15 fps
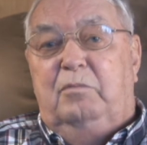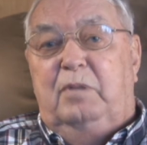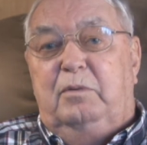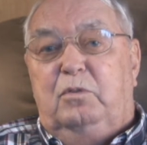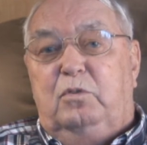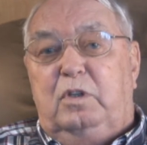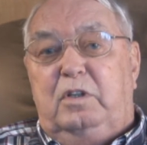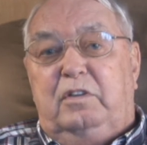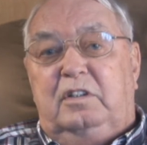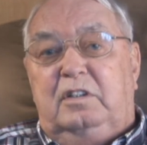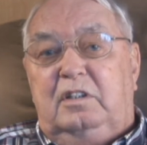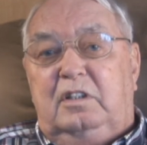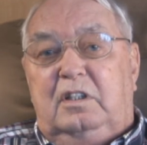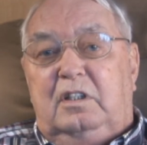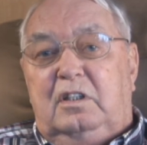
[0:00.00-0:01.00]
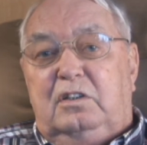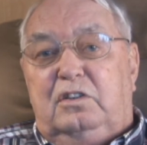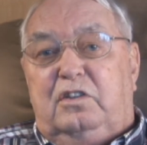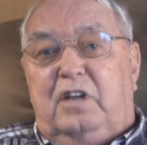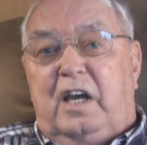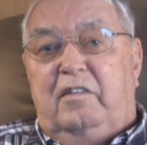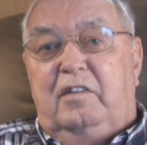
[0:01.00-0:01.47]
I remember we were
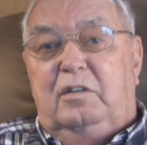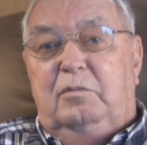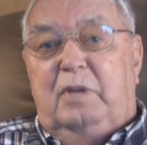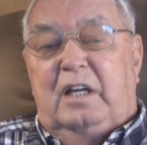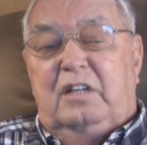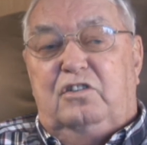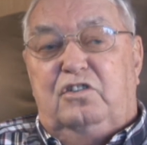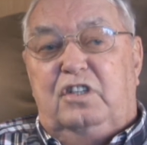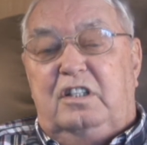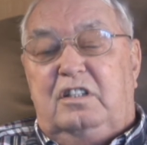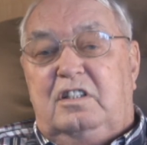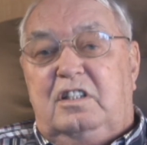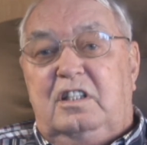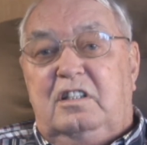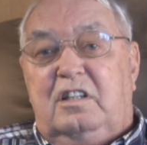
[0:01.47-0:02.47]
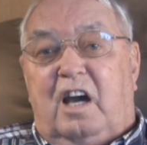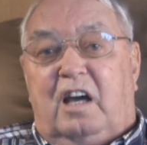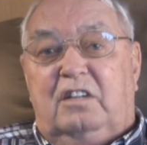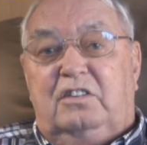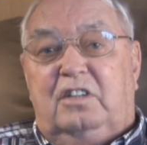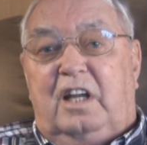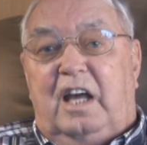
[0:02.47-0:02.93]
traveling about 16
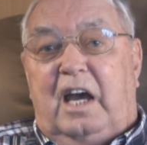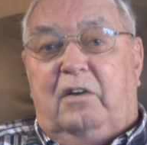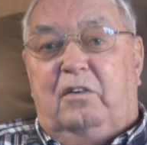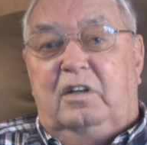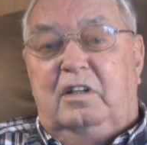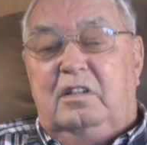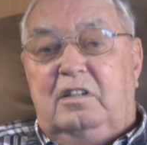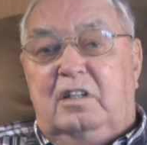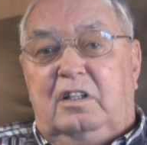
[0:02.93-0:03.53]
knots an hour.